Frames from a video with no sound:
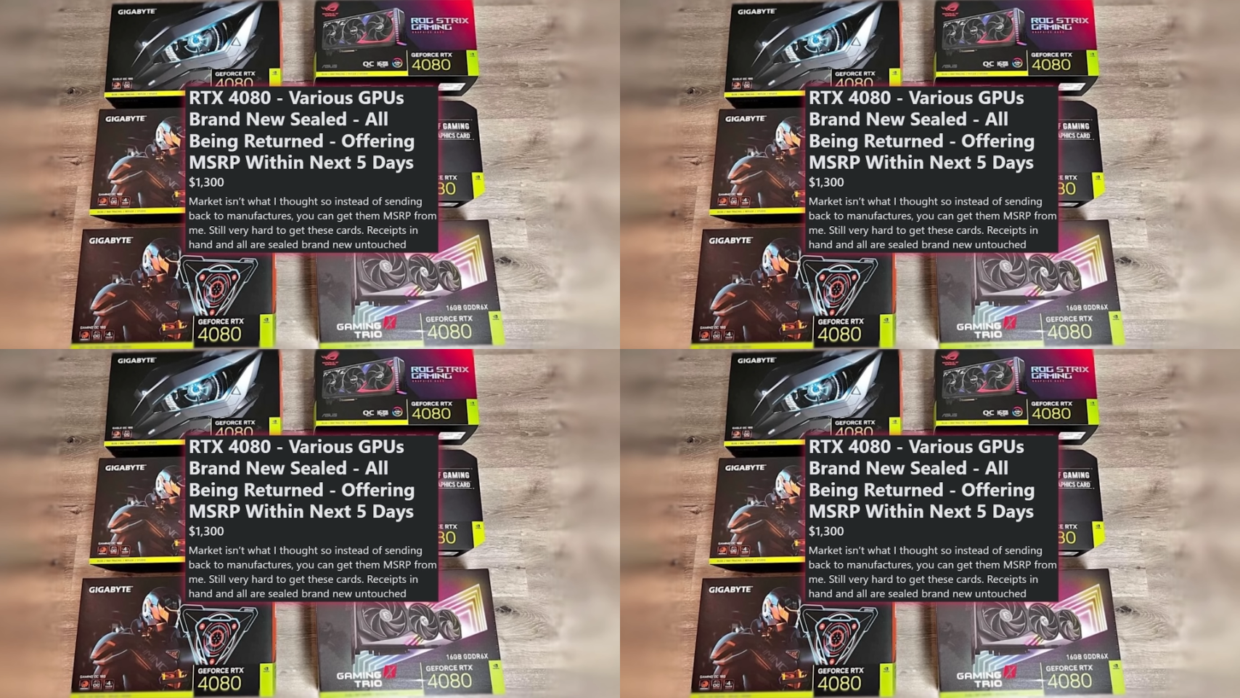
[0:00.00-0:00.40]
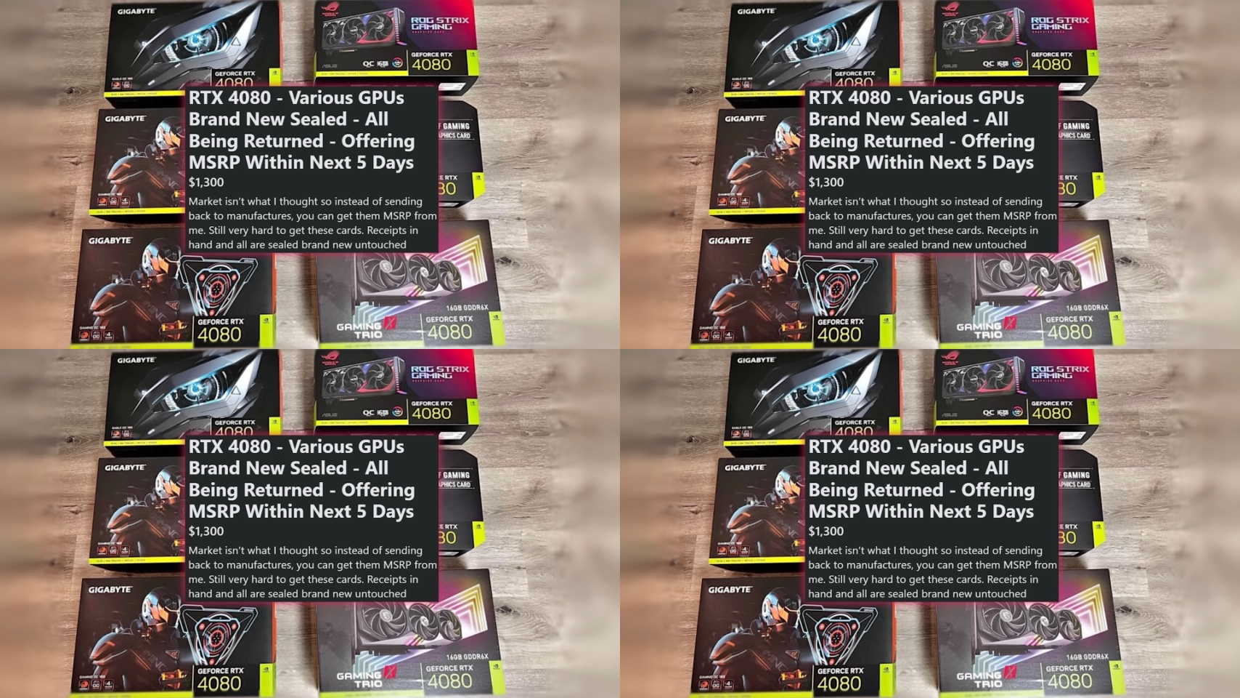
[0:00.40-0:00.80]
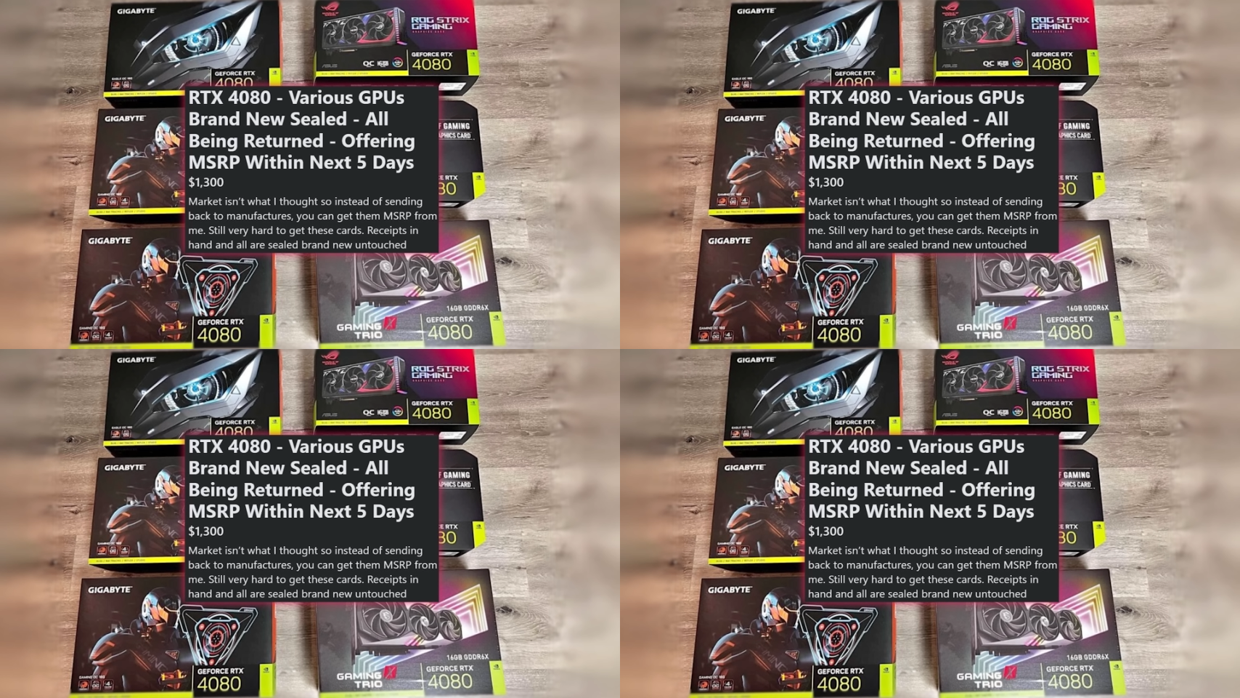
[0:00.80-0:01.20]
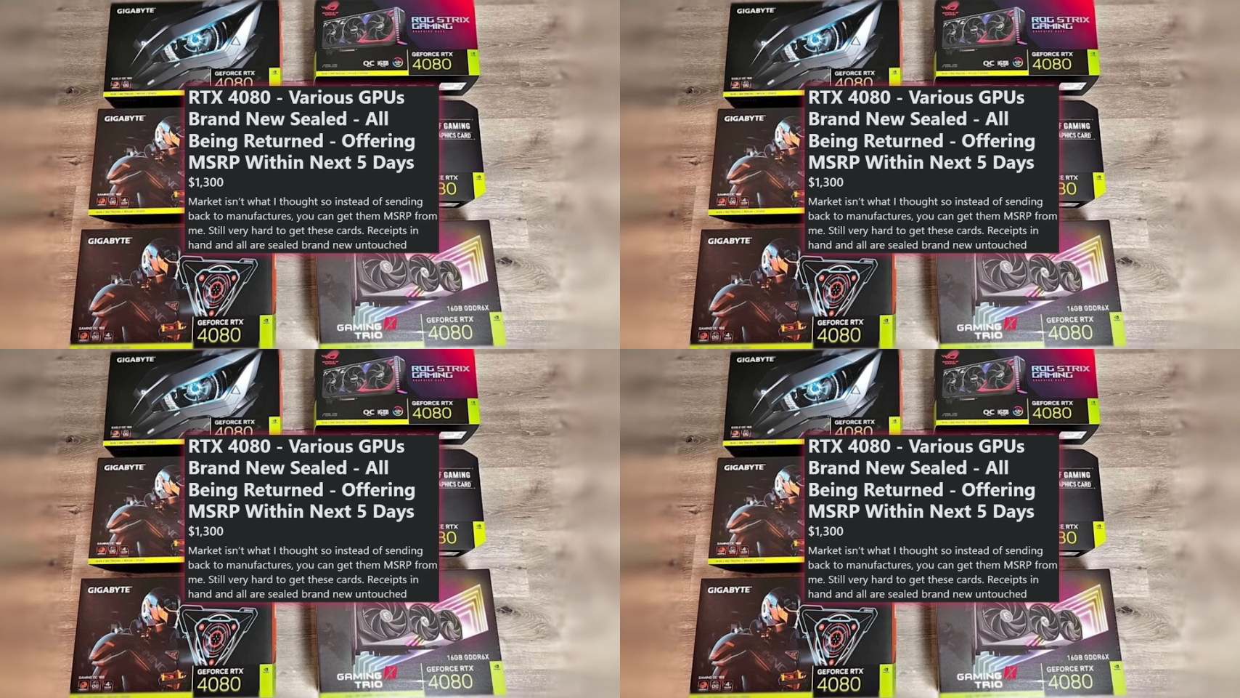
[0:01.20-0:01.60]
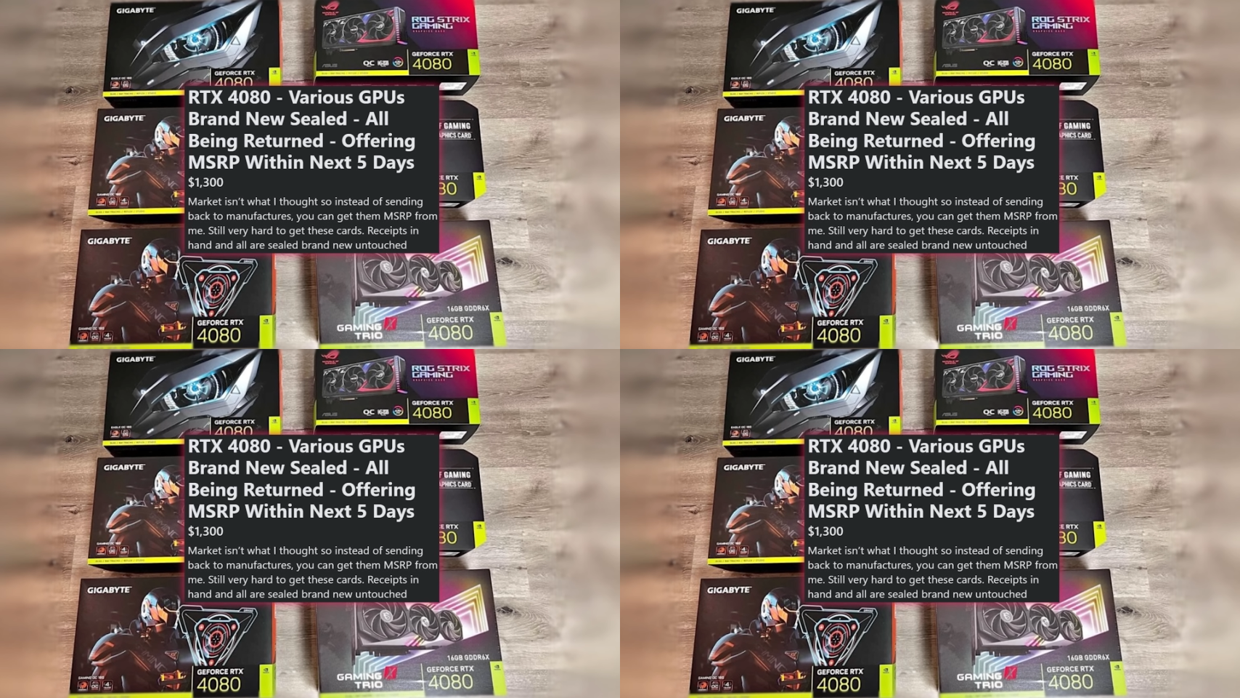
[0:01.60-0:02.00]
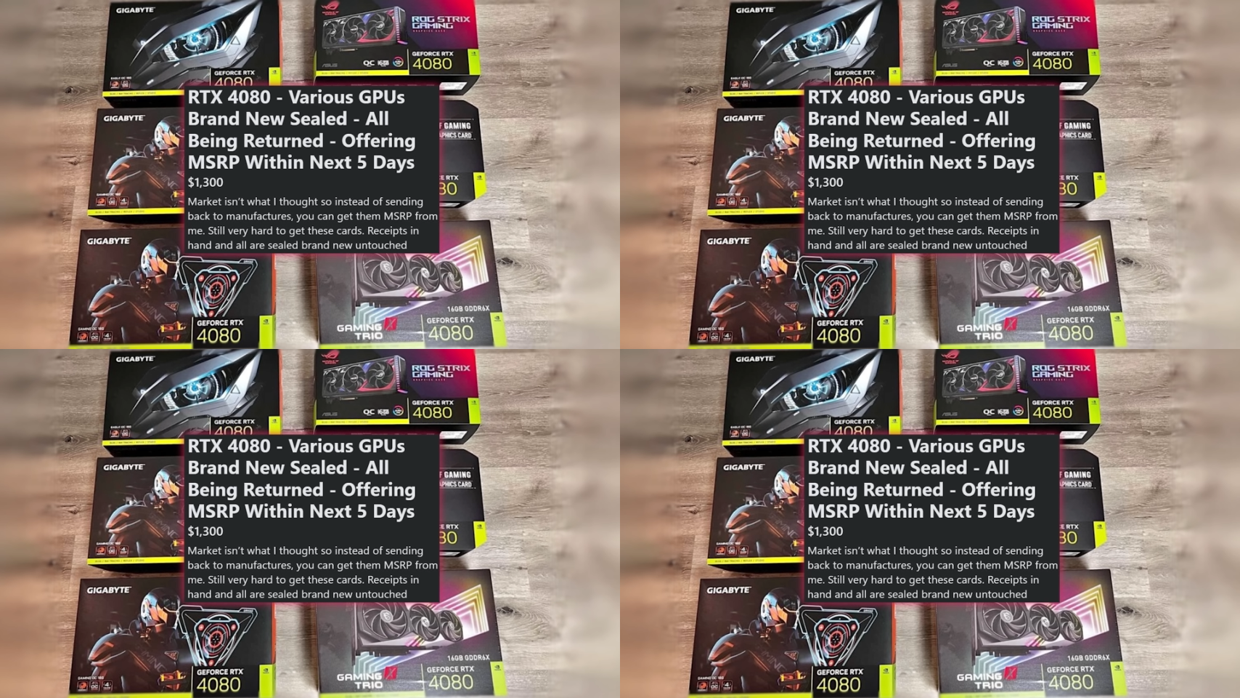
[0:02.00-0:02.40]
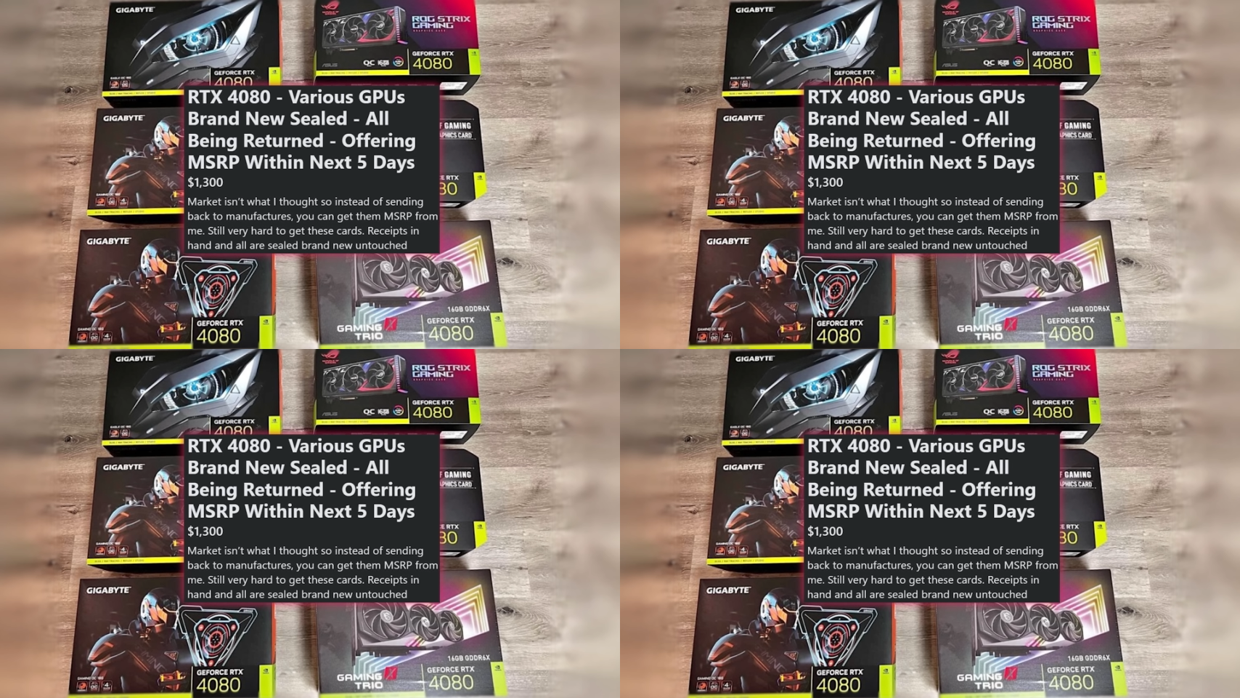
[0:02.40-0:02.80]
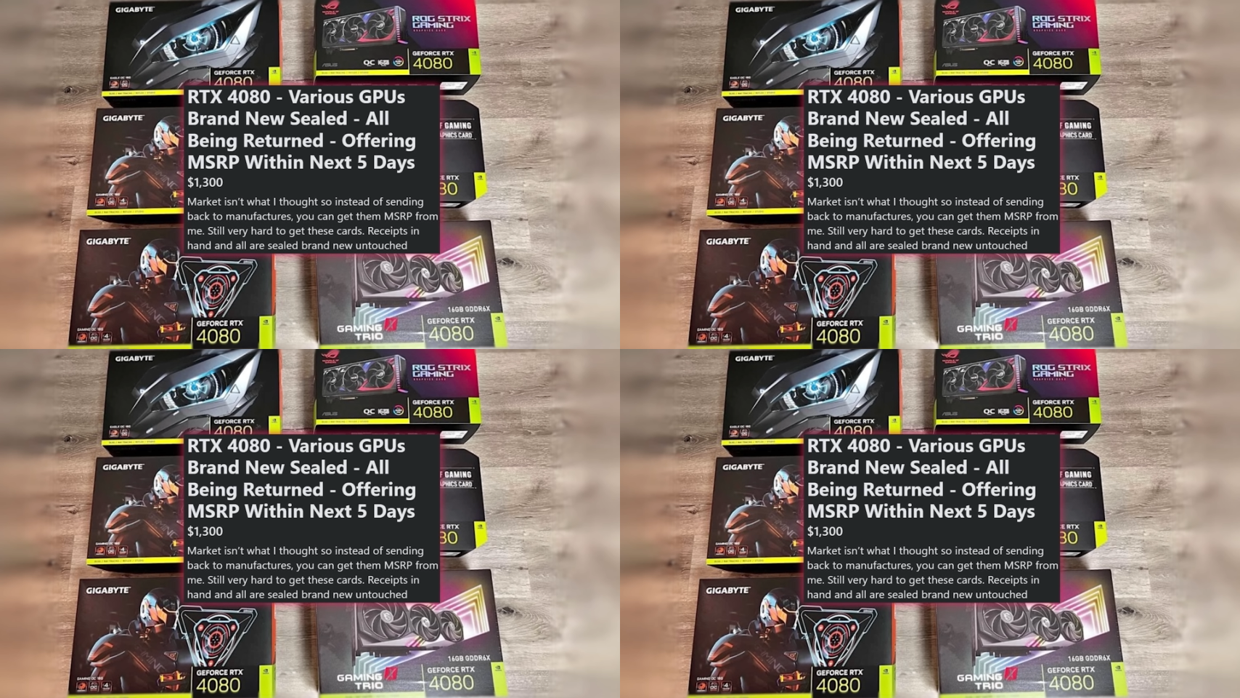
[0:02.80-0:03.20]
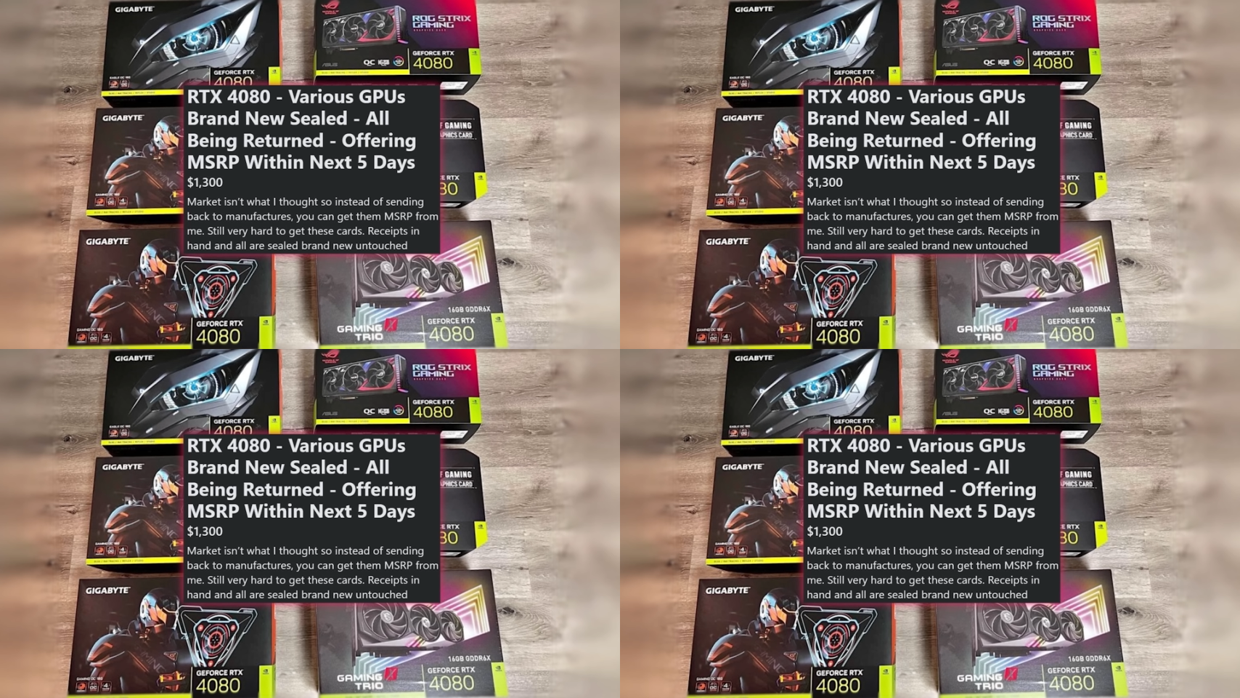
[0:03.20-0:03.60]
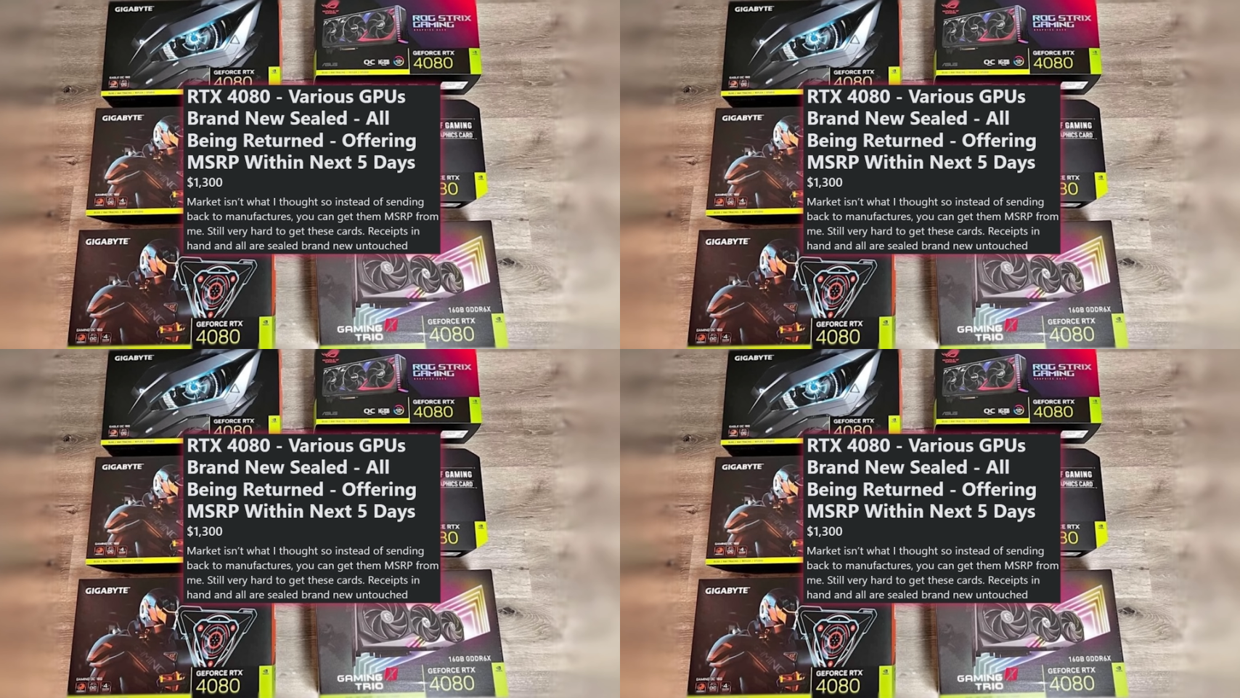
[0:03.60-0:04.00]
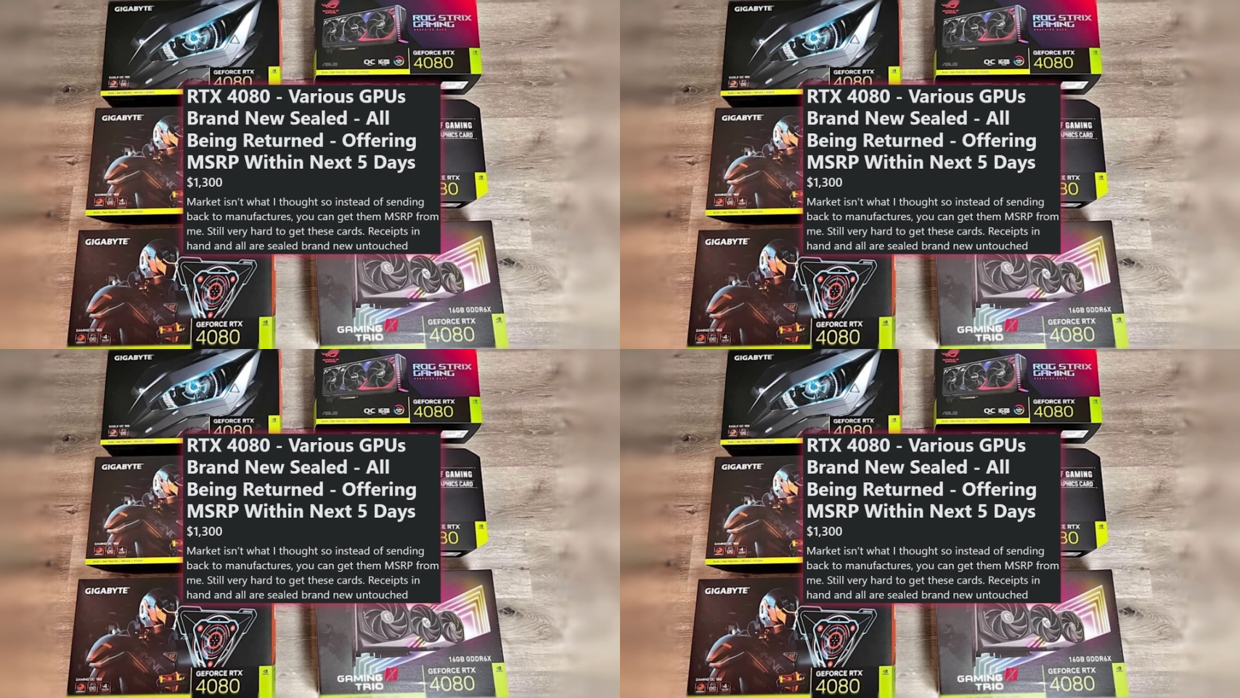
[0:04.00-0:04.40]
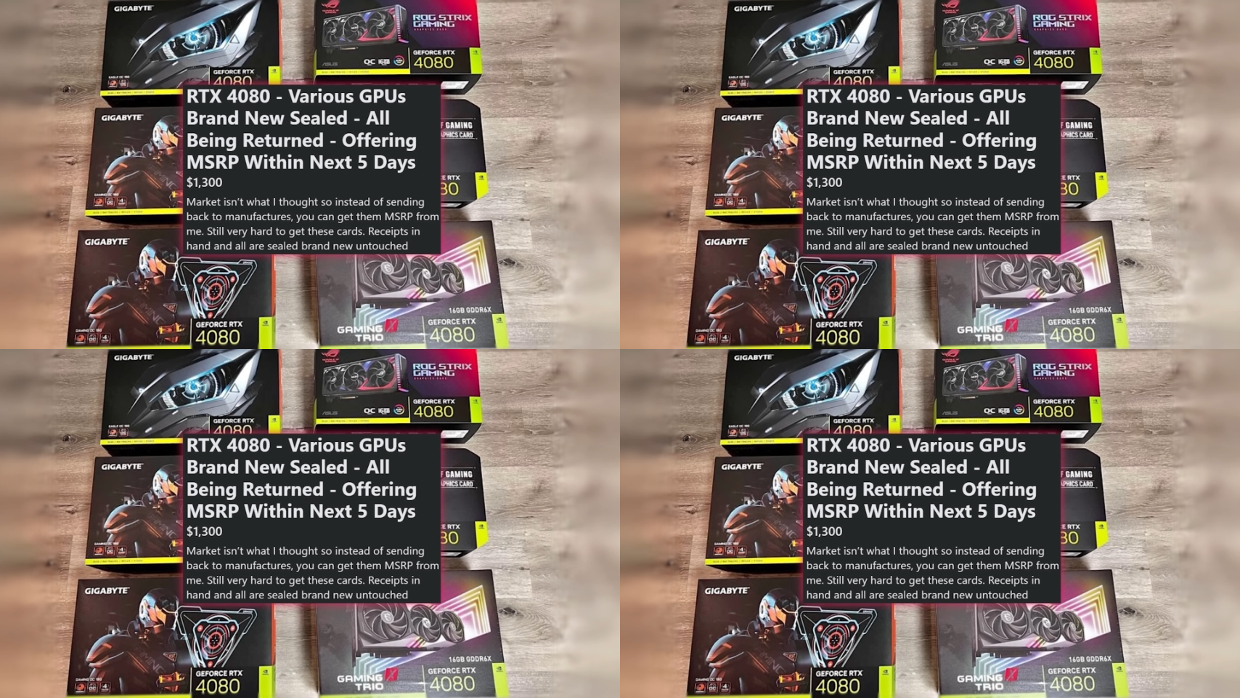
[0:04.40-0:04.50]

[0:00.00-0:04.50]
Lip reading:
No face is visible, so there are no lips to read.